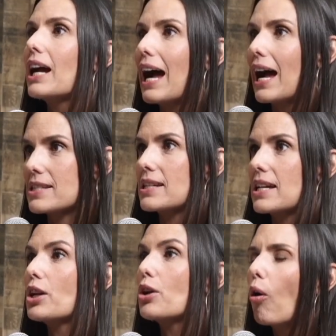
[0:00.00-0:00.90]

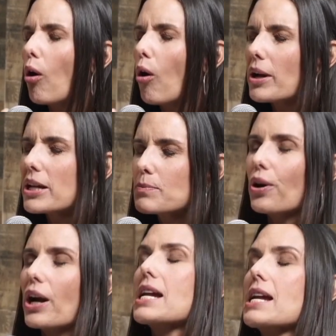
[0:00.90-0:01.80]
asking, and always
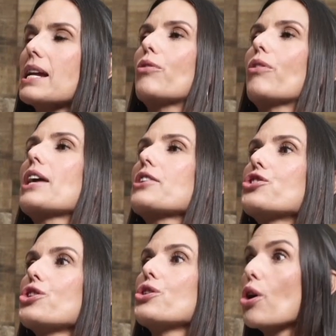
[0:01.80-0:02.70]
praying in
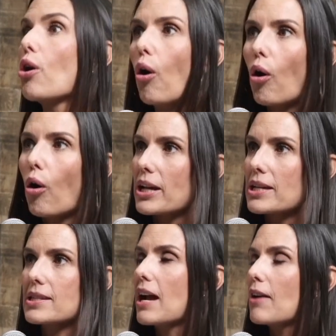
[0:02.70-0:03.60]
gratitude.
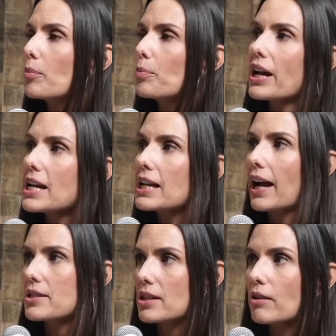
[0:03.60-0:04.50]
Always. Never praying
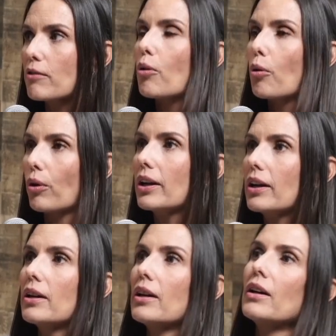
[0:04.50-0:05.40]
asking for,
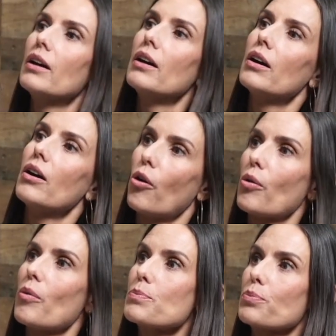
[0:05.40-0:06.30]

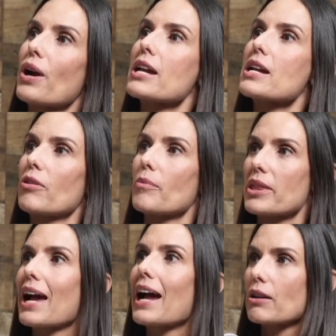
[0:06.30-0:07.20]
always praying from a
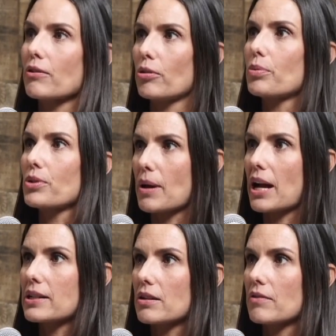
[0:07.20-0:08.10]
thankful
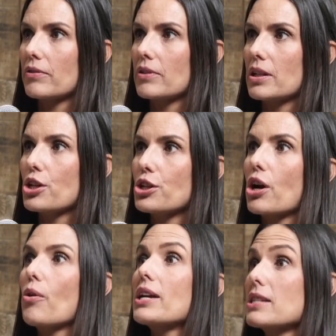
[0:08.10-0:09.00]
perspective,
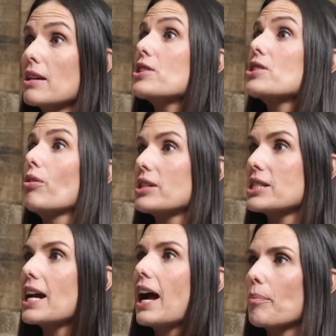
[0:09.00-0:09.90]
as if it's already
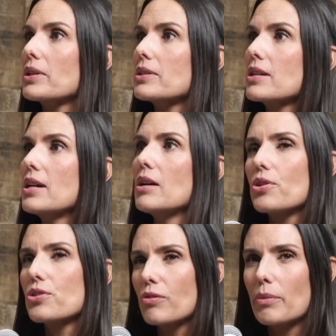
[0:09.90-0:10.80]
happened.
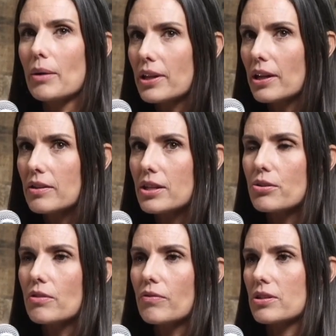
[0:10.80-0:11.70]
Because remember that the
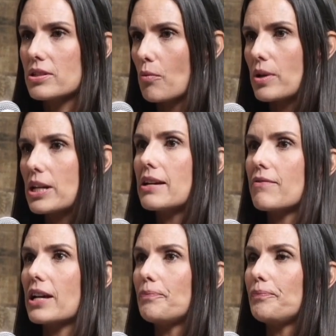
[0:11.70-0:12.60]
universe that we
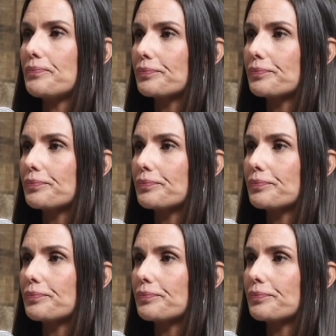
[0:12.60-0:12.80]
live in,